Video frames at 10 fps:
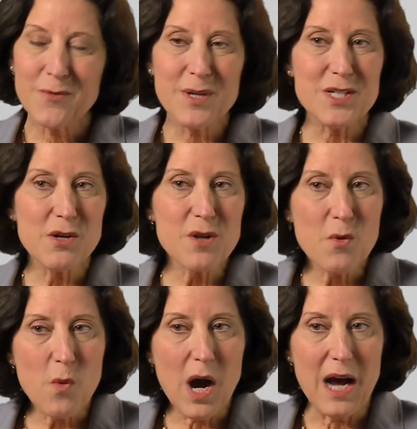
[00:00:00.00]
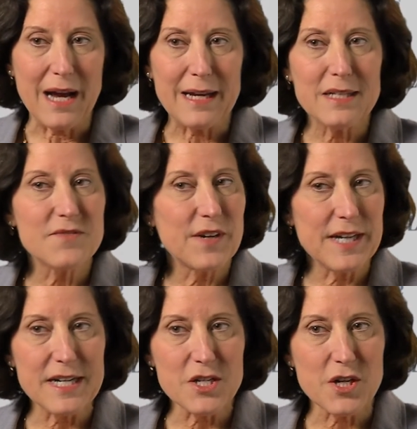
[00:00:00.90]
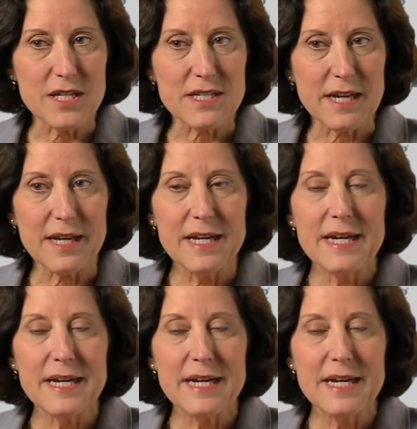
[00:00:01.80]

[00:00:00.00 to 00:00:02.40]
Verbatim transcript: We don't know why. It's very interesting.